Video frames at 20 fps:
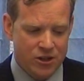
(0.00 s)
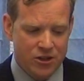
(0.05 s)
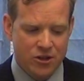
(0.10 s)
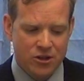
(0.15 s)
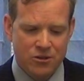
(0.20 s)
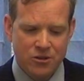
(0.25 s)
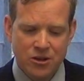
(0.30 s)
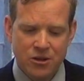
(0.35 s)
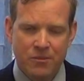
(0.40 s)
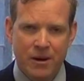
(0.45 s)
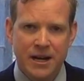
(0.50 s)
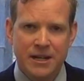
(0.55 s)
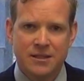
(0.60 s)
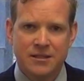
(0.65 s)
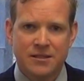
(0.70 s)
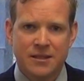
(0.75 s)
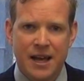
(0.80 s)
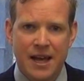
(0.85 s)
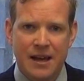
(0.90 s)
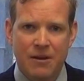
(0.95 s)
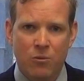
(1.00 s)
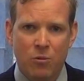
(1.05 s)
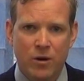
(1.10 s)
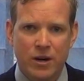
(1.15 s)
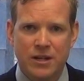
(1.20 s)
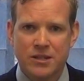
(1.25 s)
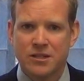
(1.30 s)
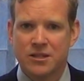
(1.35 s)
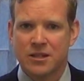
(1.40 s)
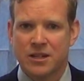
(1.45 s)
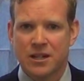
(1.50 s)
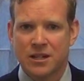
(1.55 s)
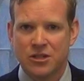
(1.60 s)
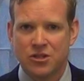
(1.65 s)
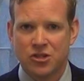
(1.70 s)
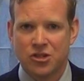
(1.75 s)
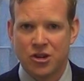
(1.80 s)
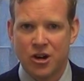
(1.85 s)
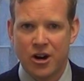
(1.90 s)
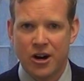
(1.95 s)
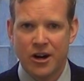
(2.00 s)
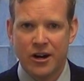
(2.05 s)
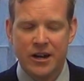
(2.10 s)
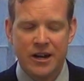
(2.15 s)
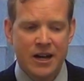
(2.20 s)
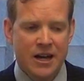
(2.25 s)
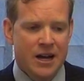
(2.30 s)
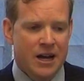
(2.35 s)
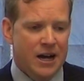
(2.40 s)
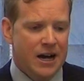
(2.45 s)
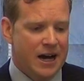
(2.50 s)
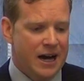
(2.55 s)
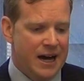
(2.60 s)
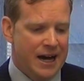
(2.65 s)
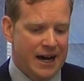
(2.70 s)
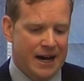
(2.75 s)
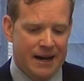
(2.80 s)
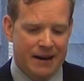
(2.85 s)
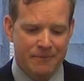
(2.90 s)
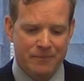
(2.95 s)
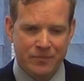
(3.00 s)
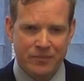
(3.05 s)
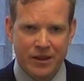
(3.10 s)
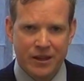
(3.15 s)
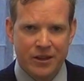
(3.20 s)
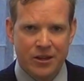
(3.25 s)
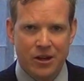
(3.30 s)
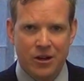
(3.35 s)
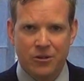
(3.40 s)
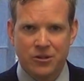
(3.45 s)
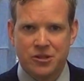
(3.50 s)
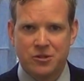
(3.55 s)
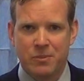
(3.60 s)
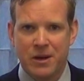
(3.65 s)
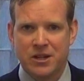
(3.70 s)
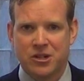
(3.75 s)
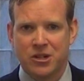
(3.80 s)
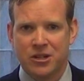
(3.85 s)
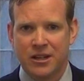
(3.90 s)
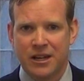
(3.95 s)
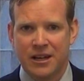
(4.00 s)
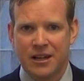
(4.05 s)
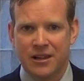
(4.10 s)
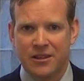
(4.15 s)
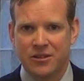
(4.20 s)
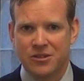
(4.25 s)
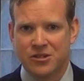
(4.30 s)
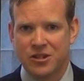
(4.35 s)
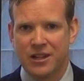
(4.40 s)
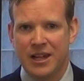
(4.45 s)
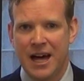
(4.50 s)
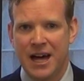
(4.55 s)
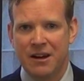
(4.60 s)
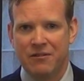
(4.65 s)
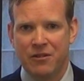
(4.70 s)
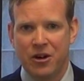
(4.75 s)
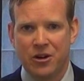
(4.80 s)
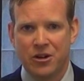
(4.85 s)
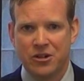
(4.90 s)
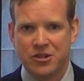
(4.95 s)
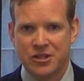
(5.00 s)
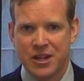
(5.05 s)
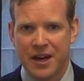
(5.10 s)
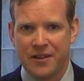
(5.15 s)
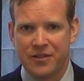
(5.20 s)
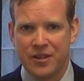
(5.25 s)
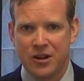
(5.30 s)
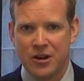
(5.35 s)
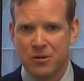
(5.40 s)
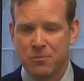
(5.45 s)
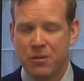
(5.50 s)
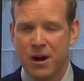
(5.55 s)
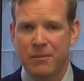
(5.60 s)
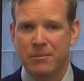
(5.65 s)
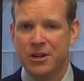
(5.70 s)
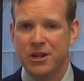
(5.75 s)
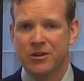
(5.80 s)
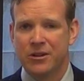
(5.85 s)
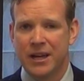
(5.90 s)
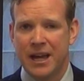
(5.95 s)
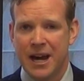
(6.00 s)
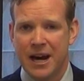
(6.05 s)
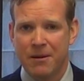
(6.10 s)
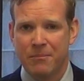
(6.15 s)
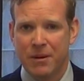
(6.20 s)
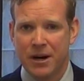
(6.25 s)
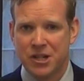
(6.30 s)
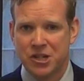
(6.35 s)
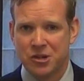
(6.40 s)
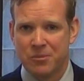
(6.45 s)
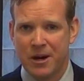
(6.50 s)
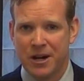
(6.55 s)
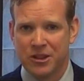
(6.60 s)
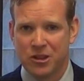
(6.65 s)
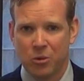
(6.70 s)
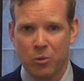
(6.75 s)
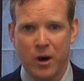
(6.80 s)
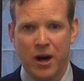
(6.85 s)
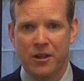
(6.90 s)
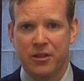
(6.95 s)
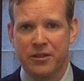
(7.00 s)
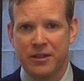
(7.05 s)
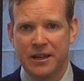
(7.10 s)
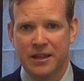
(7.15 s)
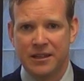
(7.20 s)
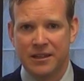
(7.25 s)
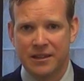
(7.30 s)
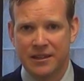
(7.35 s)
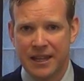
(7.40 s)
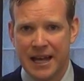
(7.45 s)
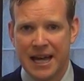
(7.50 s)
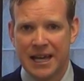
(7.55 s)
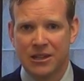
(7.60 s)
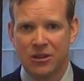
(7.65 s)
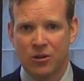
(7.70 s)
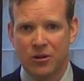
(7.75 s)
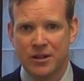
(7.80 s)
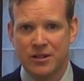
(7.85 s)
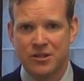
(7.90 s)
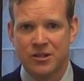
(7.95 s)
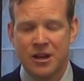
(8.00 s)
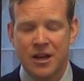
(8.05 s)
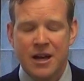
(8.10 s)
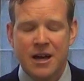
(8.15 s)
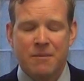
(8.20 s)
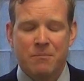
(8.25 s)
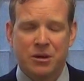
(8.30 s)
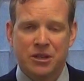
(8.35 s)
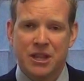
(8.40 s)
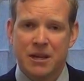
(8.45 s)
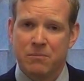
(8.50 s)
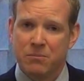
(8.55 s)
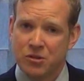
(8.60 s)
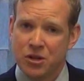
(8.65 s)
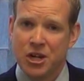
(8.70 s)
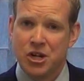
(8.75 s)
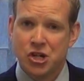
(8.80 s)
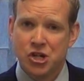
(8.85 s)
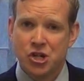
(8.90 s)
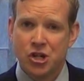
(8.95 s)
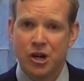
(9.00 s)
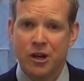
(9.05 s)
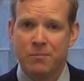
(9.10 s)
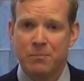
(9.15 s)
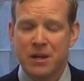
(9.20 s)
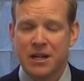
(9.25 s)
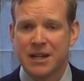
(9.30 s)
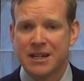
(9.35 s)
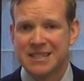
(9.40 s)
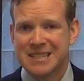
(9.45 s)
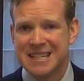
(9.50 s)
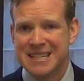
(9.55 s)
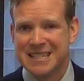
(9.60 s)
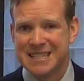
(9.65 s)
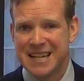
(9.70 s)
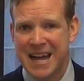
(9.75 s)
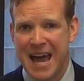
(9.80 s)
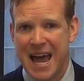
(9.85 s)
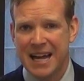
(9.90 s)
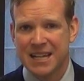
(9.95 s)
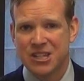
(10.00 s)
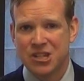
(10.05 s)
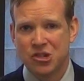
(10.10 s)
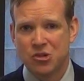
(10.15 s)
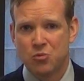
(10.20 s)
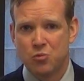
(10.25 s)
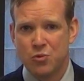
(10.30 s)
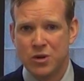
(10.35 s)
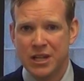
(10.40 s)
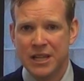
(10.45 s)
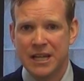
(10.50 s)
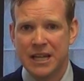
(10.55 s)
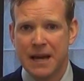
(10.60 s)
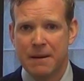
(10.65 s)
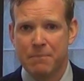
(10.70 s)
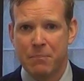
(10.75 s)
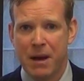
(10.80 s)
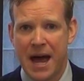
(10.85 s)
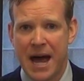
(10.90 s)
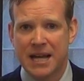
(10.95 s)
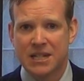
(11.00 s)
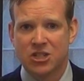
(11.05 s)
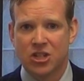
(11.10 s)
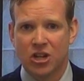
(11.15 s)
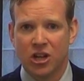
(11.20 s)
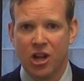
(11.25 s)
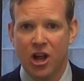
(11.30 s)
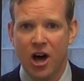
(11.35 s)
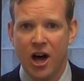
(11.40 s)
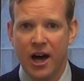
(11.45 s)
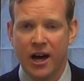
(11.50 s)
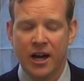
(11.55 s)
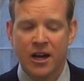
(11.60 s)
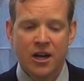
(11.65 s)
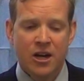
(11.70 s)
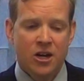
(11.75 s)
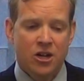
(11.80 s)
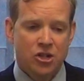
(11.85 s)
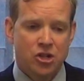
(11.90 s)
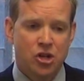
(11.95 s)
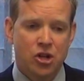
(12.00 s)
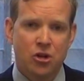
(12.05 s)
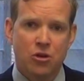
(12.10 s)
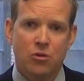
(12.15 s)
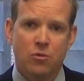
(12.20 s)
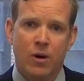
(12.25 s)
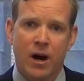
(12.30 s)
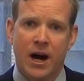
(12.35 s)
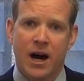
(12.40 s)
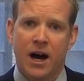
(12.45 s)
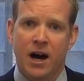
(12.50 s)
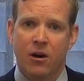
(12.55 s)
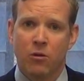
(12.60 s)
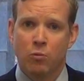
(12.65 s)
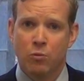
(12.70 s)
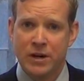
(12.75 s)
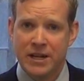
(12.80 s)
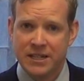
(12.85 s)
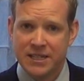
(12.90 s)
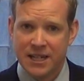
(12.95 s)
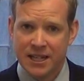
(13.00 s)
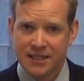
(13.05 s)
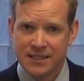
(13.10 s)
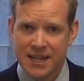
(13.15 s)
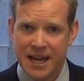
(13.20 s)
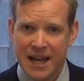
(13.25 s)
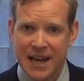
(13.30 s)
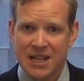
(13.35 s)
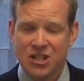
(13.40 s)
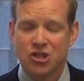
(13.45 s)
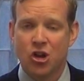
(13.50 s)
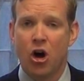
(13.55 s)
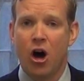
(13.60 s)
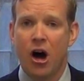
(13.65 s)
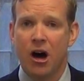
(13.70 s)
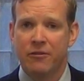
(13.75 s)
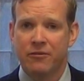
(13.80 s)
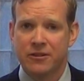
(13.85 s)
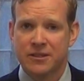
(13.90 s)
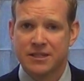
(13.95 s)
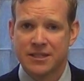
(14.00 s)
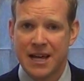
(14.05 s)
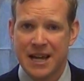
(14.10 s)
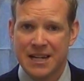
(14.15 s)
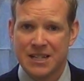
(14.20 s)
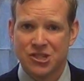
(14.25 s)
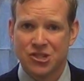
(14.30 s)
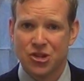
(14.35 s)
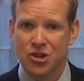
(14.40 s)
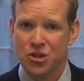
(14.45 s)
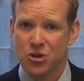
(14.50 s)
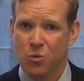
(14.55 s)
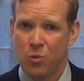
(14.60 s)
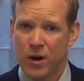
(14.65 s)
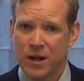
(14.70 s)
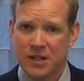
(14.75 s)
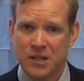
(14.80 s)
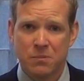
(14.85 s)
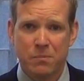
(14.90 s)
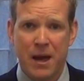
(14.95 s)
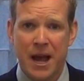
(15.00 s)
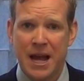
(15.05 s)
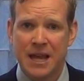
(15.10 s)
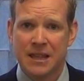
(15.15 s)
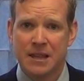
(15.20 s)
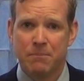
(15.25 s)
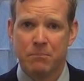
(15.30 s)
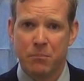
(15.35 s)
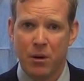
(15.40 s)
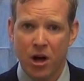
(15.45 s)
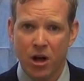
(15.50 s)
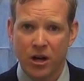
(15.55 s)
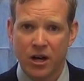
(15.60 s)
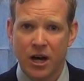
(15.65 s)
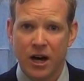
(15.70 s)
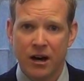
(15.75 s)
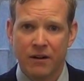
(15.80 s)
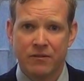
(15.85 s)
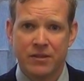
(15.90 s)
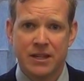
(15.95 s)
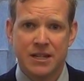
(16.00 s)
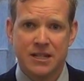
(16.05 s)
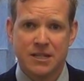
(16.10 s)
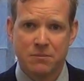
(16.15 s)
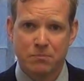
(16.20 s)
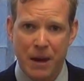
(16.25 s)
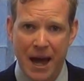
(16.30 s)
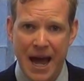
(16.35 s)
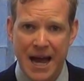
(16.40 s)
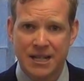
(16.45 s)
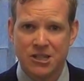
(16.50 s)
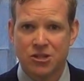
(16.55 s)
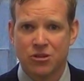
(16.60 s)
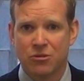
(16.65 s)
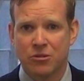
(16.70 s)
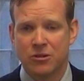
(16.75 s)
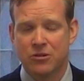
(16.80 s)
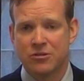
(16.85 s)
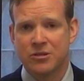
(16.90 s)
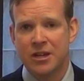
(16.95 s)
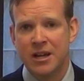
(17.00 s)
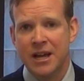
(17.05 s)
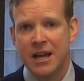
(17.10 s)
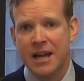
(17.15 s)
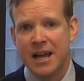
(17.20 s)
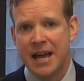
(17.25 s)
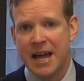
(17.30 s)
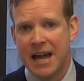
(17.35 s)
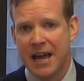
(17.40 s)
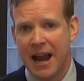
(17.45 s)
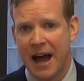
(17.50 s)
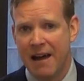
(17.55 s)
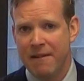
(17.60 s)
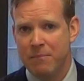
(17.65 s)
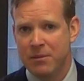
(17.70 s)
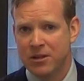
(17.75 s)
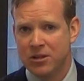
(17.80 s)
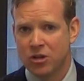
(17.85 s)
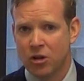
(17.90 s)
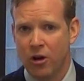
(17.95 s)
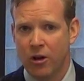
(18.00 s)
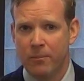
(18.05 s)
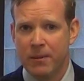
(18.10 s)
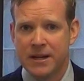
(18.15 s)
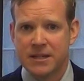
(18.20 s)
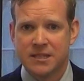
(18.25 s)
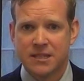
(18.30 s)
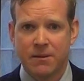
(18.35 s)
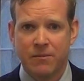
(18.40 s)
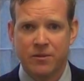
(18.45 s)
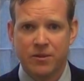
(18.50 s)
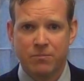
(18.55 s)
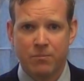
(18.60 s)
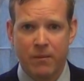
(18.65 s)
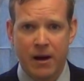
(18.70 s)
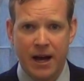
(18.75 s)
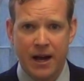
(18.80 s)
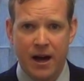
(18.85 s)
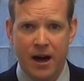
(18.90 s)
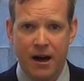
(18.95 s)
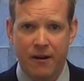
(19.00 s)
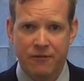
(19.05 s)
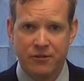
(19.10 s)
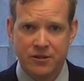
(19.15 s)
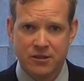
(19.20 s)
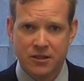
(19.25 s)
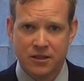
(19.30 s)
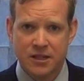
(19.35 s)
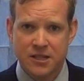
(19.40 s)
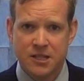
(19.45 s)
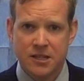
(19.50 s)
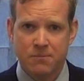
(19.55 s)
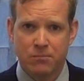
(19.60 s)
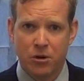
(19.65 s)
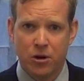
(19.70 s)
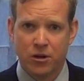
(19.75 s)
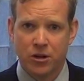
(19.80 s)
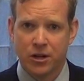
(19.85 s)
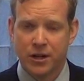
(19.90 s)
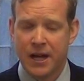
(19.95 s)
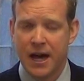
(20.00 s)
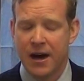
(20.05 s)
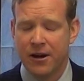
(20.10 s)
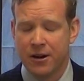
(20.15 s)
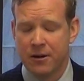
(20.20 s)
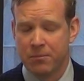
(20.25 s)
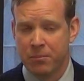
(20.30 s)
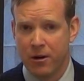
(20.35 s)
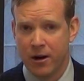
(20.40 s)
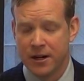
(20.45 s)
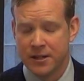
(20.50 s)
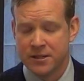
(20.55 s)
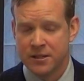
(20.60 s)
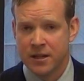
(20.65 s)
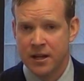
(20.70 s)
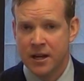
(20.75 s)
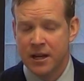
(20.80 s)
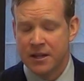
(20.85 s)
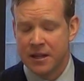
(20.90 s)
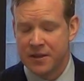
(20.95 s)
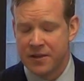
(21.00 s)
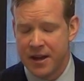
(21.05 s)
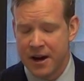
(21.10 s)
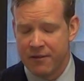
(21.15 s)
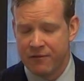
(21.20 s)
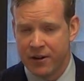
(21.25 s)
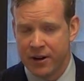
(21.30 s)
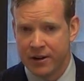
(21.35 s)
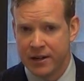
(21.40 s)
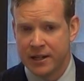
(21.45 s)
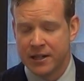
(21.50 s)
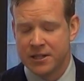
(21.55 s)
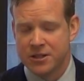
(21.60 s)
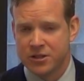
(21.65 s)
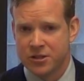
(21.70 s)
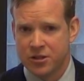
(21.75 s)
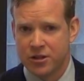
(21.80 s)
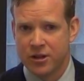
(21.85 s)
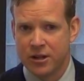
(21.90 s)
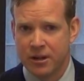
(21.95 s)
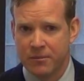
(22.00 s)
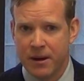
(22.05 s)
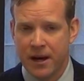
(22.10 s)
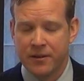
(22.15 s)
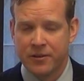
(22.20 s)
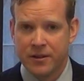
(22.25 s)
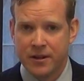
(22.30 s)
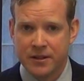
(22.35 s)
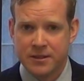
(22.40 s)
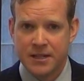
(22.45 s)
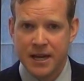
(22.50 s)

you might say, what is the concern? Especially there's a lot of voters out there who probably don't care much about the wealthy landlords, but they should, because these taxes really get passed along to retail tenants, office tenants. They're the ones paying the bulk of these pass-throughs. And I've been told by some of my office leasing broker counterparts that they are very concerned about their